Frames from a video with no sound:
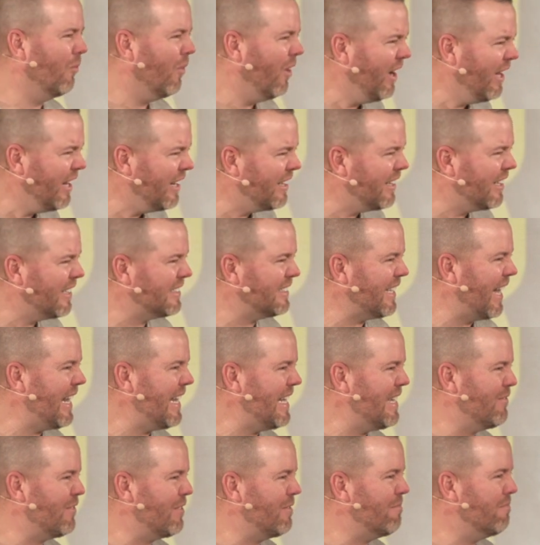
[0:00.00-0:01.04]
"What does that
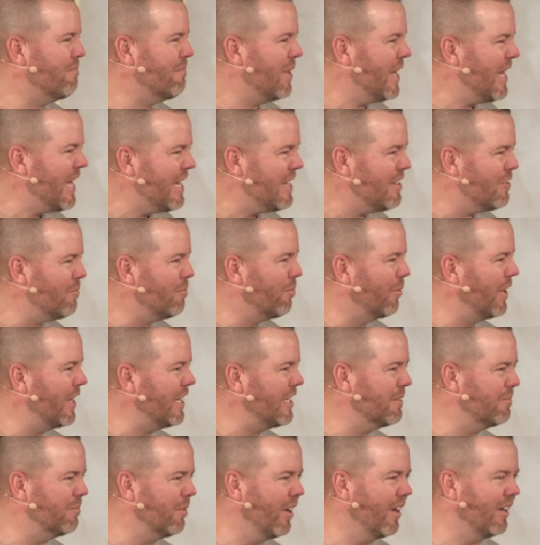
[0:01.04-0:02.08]
even mean? You
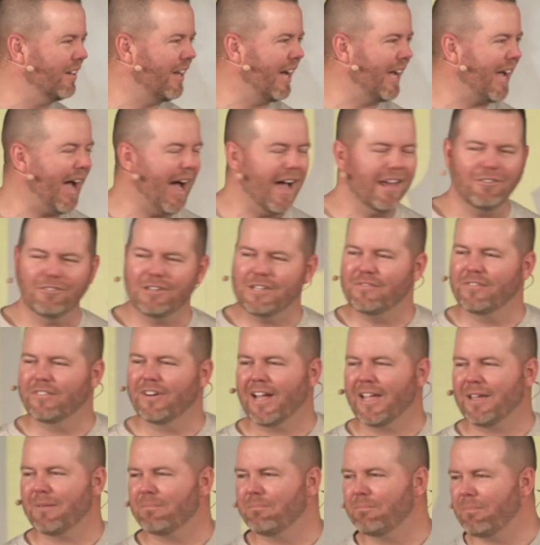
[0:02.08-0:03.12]
plead the blood? Like, I don't even
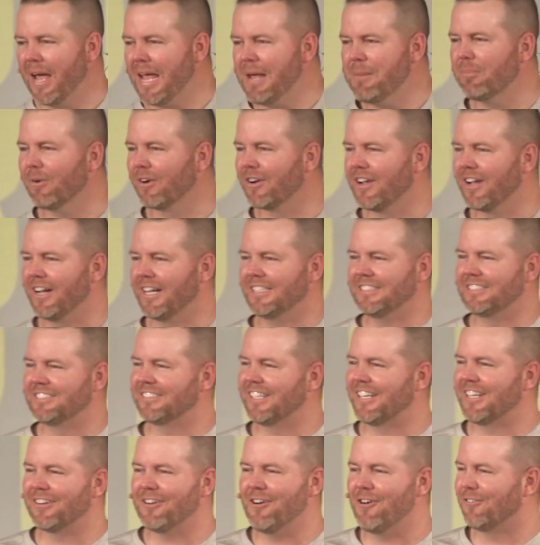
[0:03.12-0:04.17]
like paper cuts,
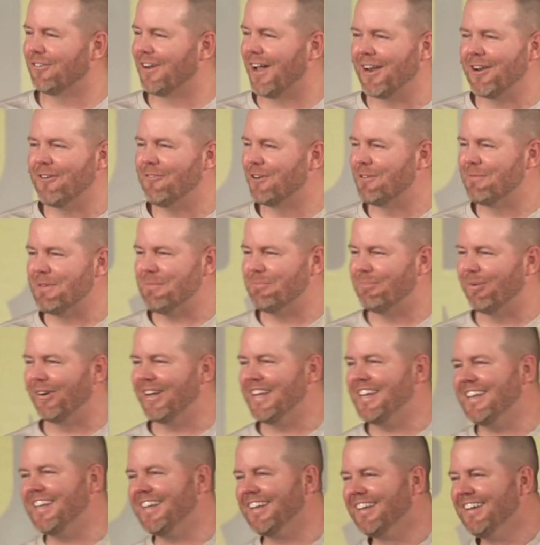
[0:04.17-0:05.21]
let alone I don't want to be
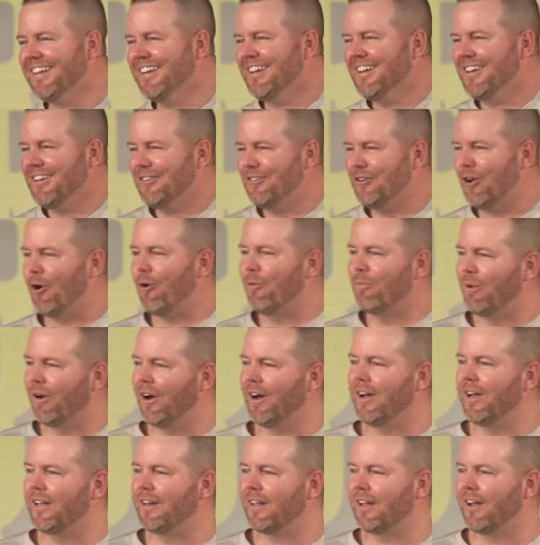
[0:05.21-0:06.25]
pleading no
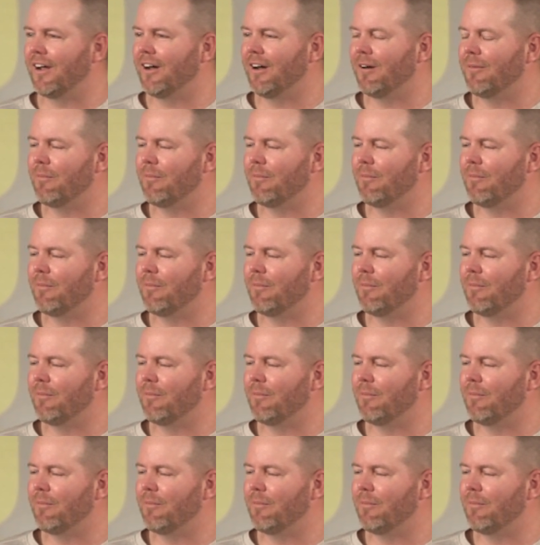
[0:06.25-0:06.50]
blood."